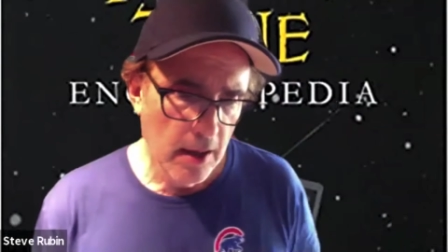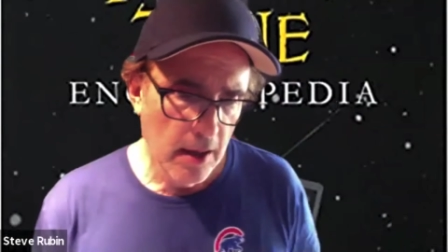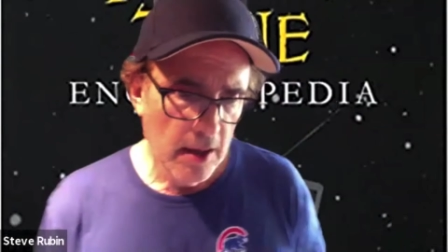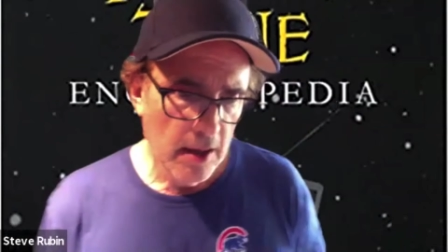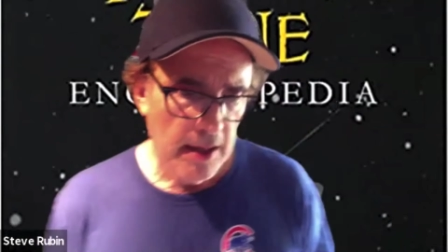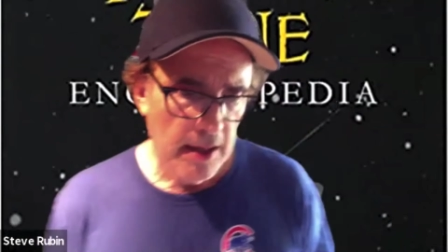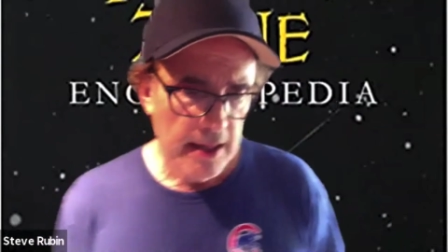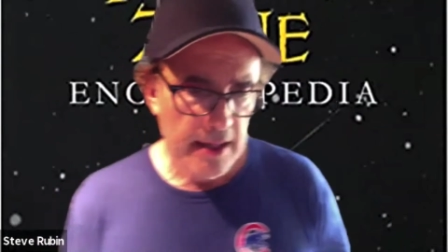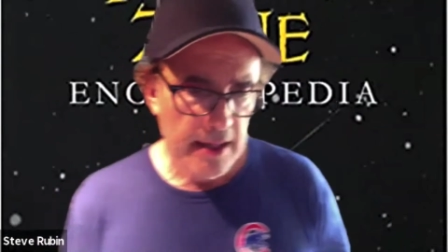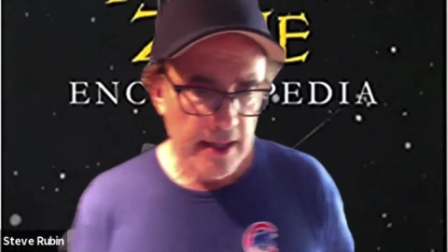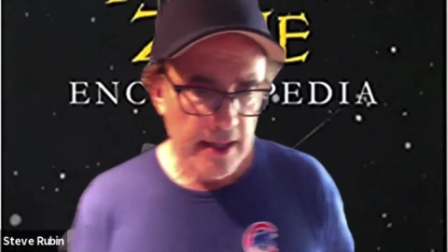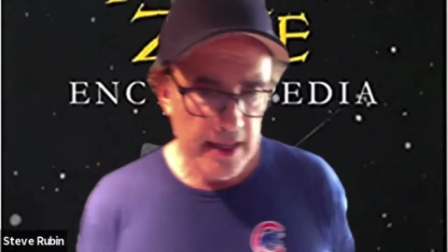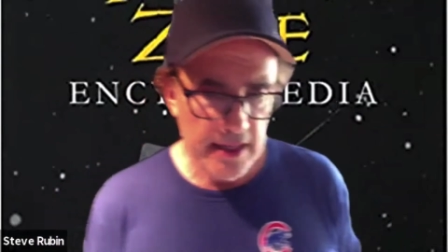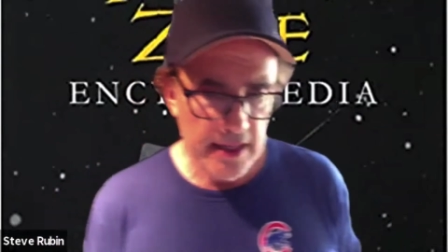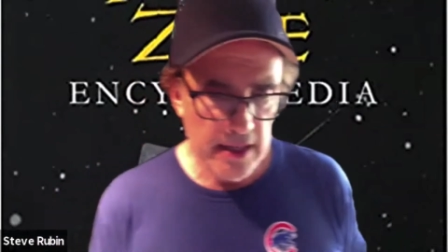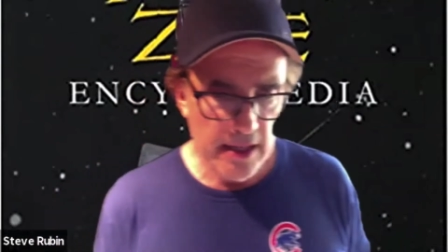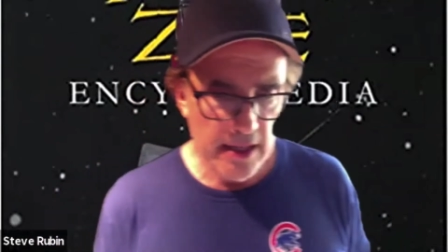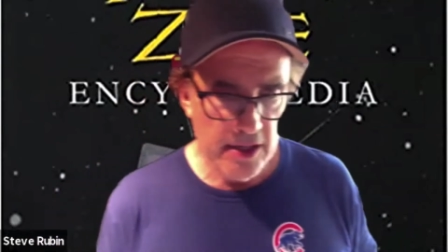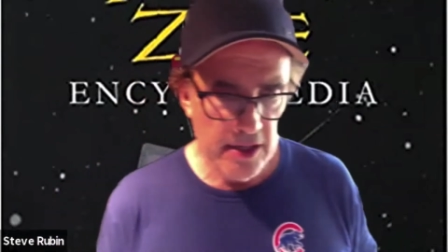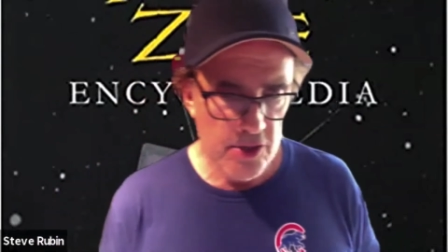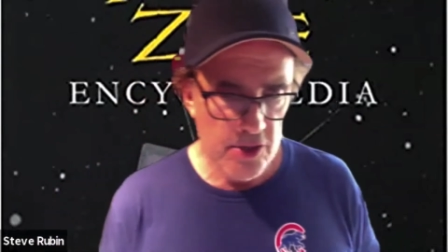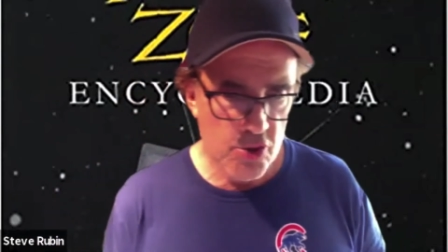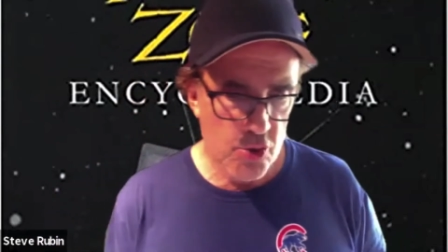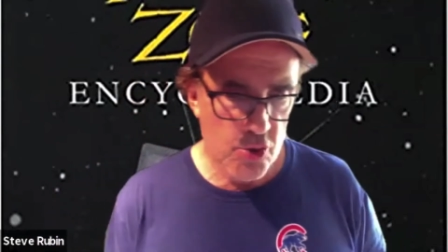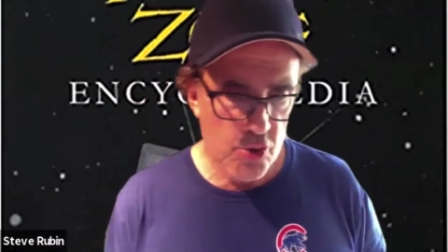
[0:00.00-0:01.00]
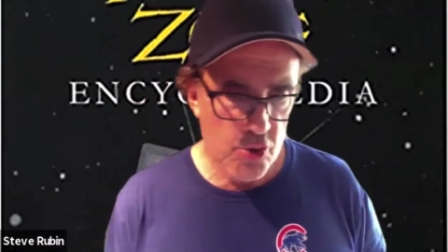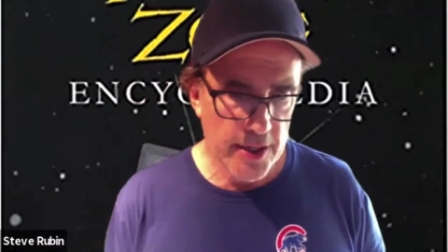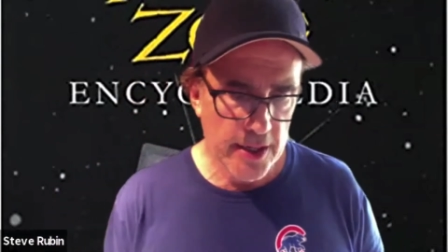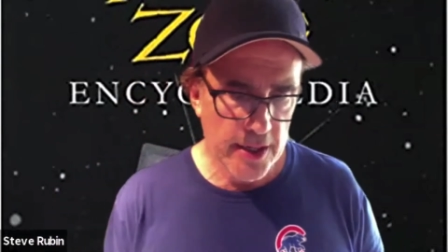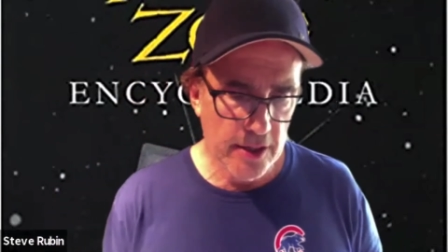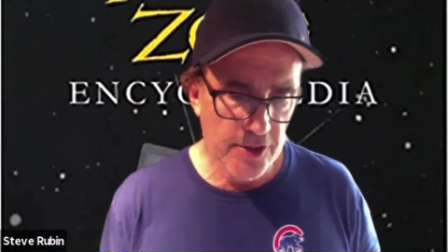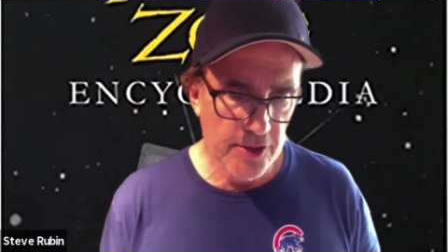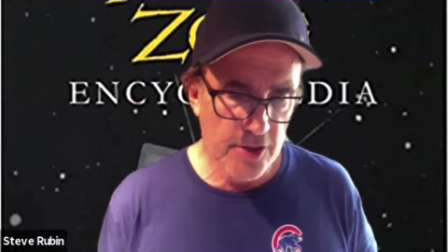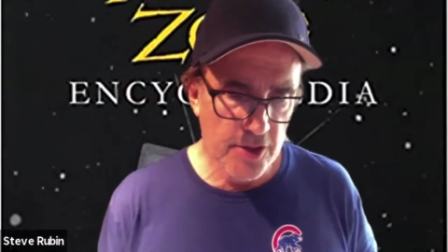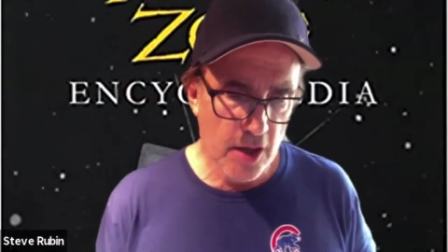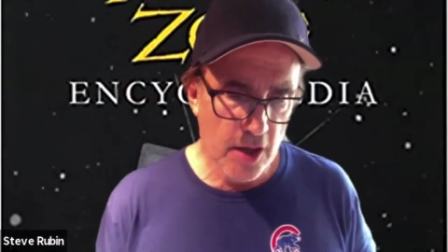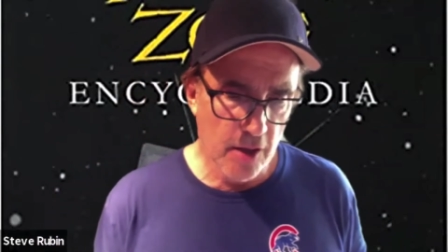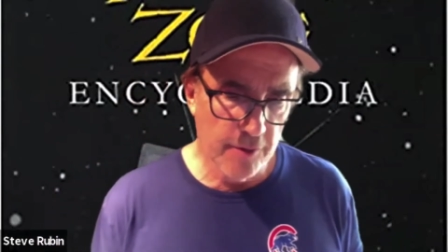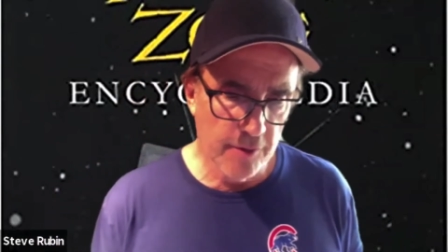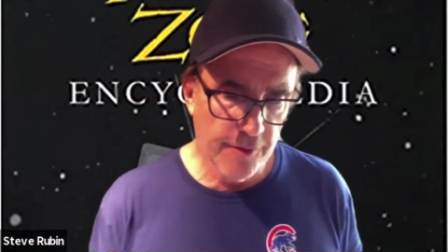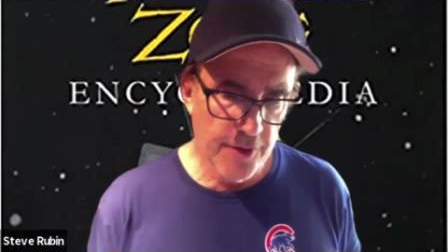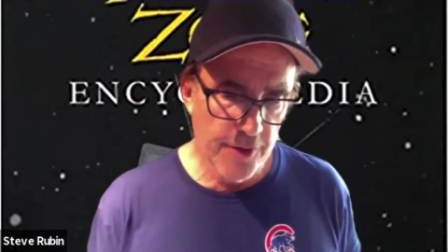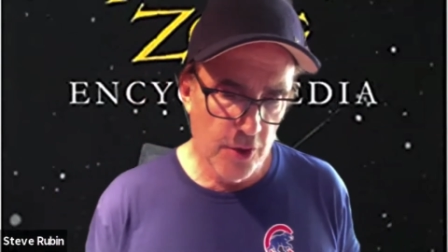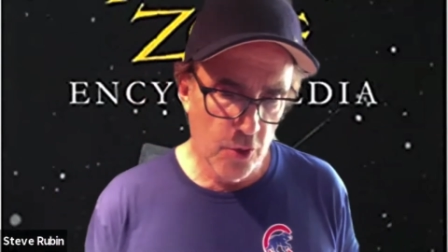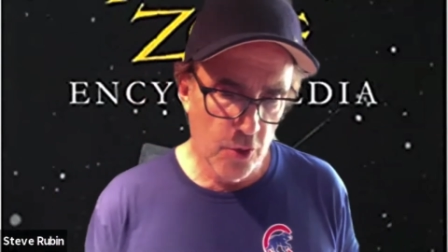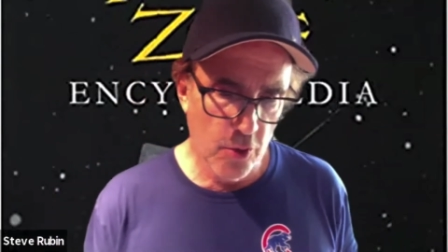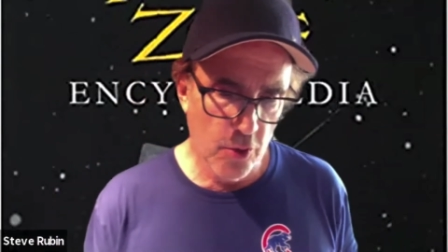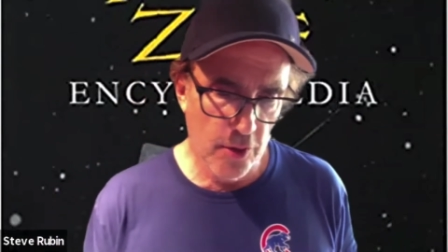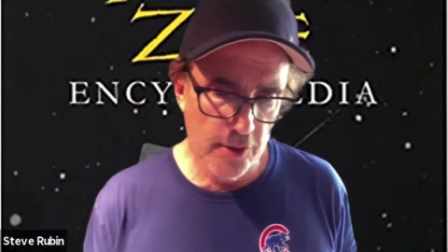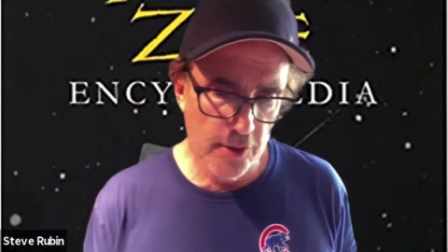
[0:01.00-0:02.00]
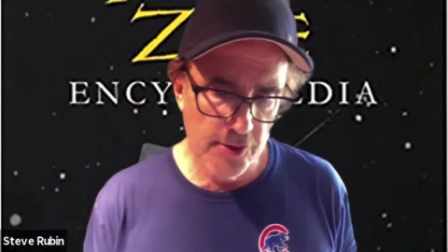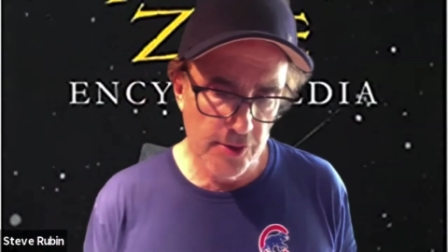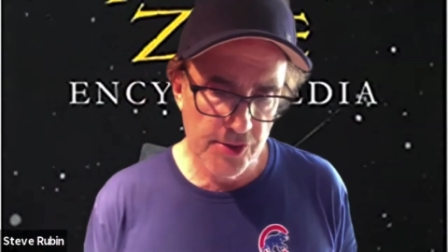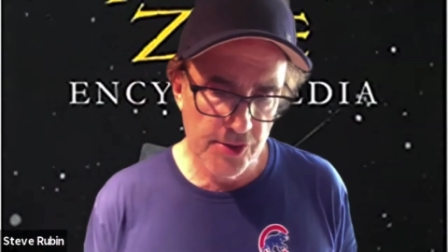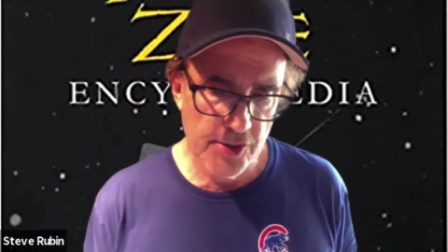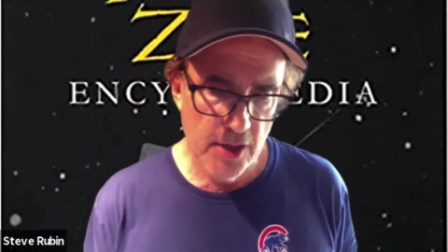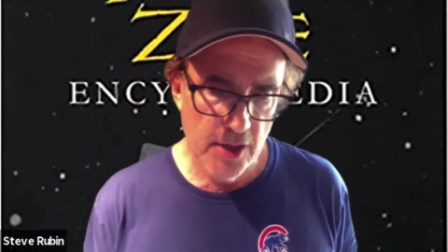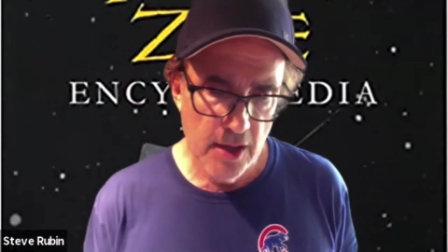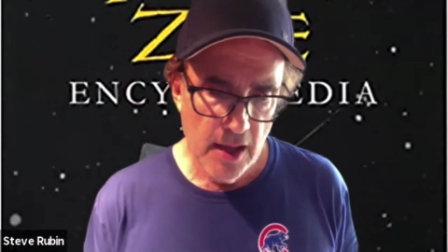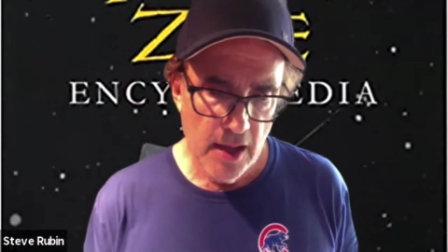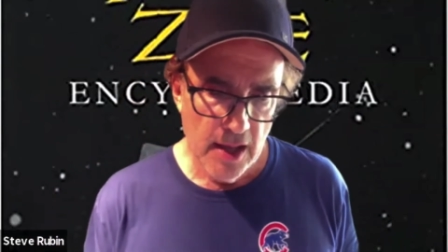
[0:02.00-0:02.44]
intrigue adult viewers.